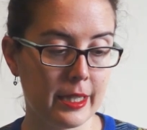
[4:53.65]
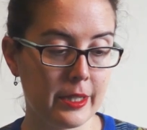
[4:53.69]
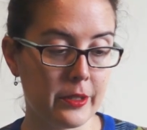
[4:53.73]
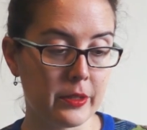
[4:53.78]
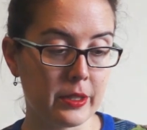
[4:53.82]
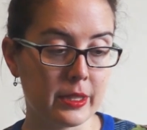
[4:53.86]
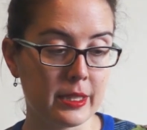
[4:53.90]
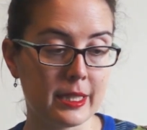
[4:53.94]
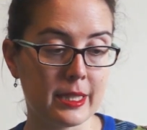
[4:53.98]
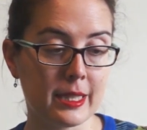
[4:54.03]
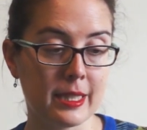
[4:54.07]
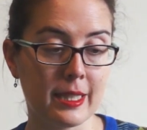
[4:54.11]

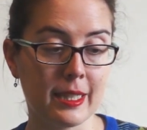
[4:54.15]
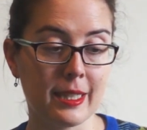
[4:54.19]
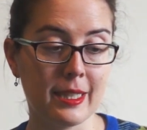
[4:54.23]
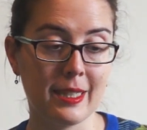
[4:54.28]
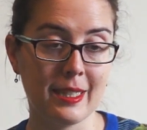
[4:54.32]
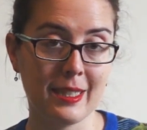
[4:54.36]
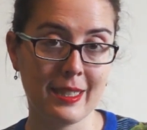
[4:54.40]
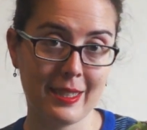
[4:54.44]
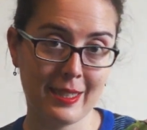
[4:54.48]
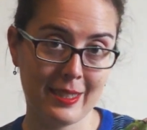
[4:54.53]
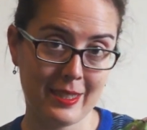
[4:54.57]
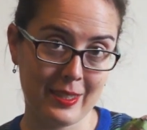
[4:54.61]
And you can
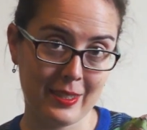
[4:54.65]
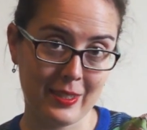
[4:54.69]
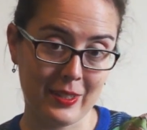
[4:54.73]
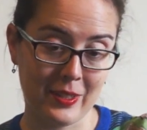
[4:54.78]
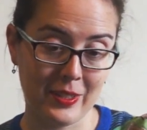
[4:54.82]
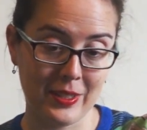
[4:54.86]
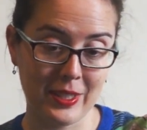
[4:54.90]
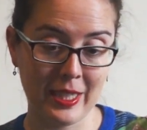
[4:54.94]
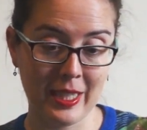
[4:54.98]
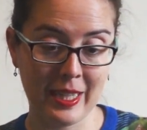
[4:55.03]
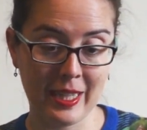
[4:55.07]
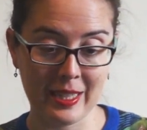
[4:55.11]
see
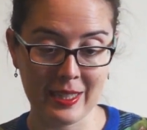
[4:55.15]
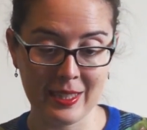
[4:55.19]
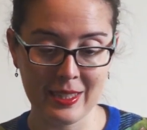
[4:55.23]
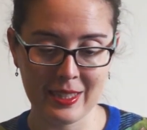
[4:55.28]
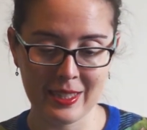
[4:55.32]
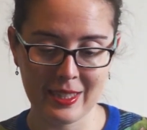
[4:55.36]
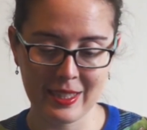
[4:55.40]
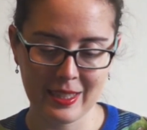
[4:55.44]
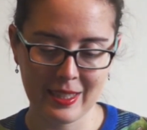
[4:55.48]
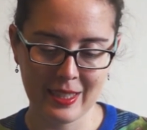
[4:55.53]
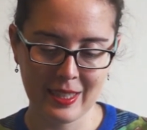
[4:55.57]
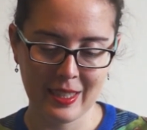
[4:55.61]
all the
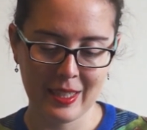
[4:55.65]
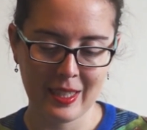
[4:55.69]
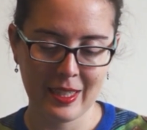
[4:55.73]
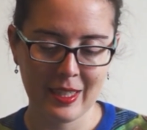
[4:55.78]
ends.